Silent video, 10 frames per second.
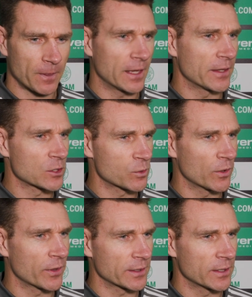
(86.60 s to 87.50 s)
And that's one
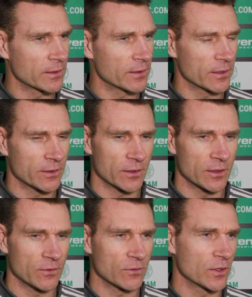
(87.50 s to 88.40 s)
thing
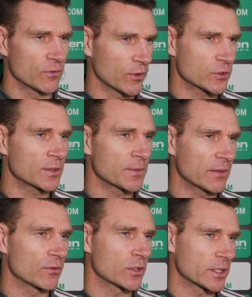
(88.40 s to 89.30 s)
that at first team
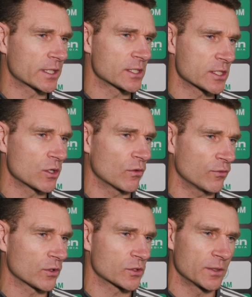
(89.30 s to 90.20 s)
level that you can see our
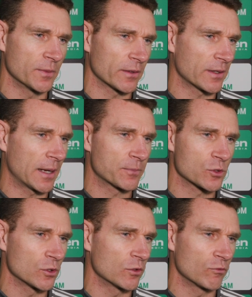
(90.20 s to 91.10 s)
first team are
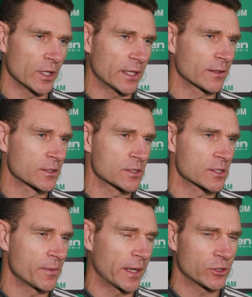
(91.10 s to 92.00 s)
absolutely relentless since
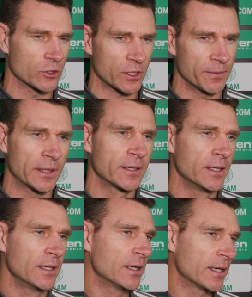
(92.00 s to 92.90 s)
the managers came
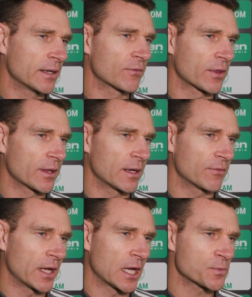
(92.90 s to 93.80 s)
in
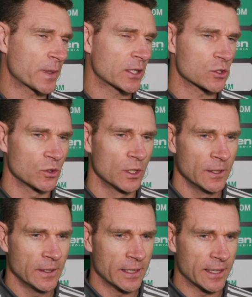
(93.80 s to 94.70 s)
every aspect. So
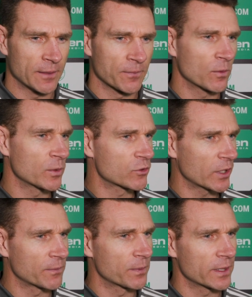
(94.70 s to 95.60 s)
we
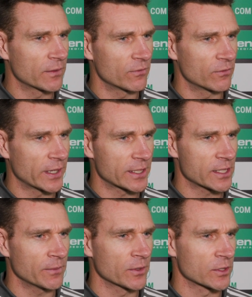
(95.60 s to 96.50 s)
try and play very
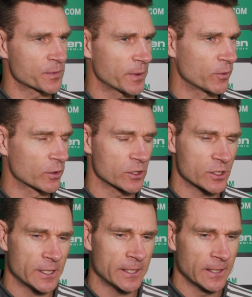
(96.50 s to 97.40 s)
similar, as people can
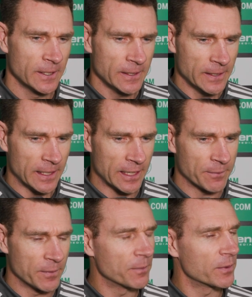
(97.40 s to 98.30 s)
see.
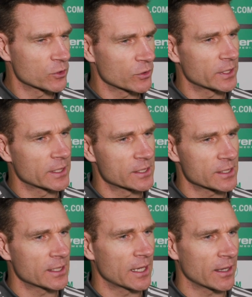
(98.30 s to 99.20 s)
But so you can
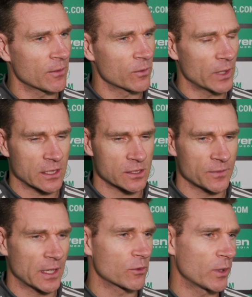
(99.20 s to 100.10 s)
see that we asked them
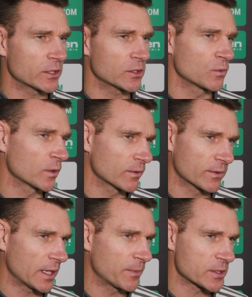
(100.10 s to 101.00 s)
that question, what
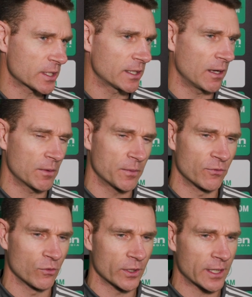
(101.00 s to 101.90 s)
type of side are we
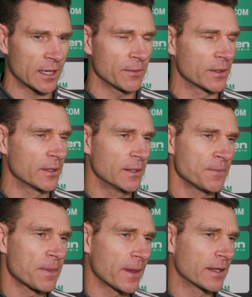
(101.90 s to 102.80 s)
before the game,
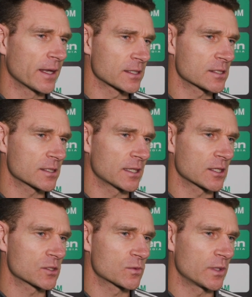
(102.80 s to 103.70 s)
and that's
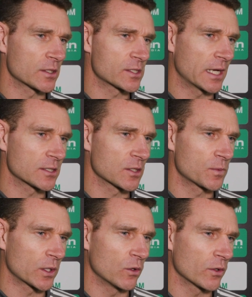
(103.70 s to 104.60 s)
the answer
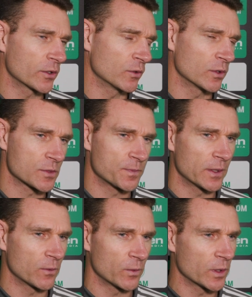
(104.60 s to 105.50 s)
we got. You know,
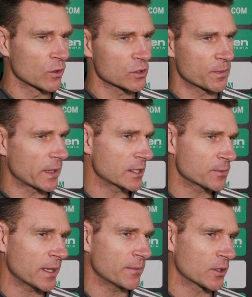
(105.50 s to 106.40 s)
but we're not surprised
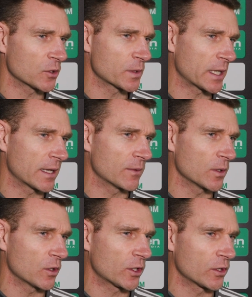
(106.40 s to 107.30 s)
by it because we're
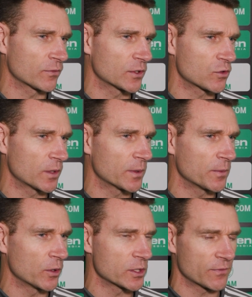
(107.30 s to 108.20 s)
lucky enough to train with the
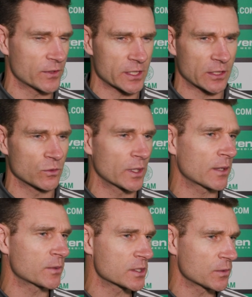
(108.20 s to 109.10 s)
boys every single
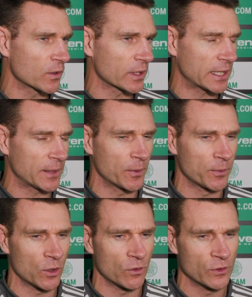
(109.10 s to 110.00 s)
day. We see what they're
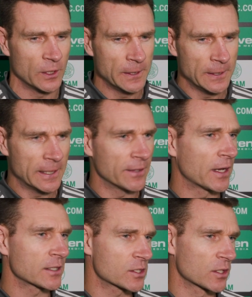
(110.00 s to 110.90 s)
capable of, and
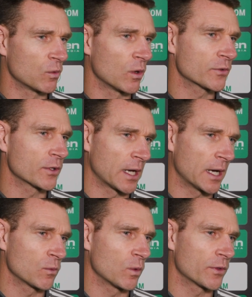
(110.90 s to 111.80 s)
that's the reward of the
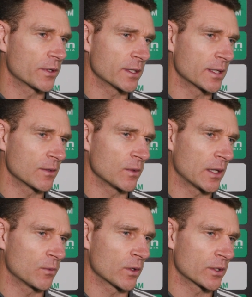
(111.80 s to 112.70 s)
hard work that
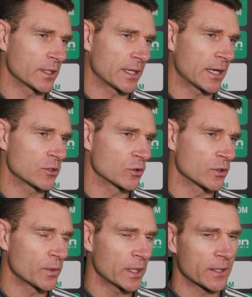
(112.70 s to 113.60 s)
you get during
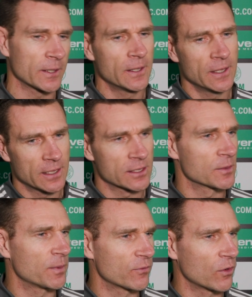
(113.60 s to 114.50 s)
the week, is
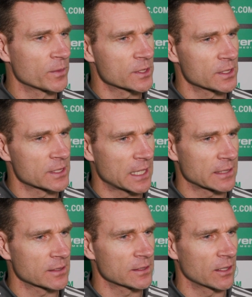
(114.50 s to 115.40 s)
the performance on the
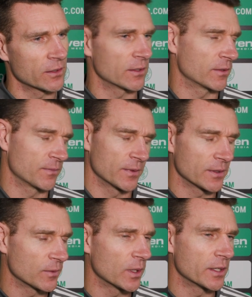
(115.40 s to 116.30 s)
Saturday
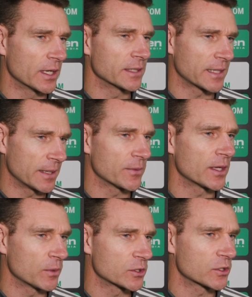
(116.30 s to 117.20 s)
and game
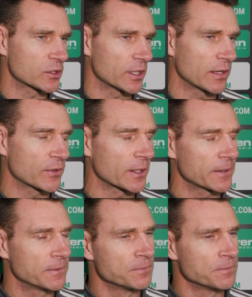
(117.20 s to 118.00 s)
day, which is terrific.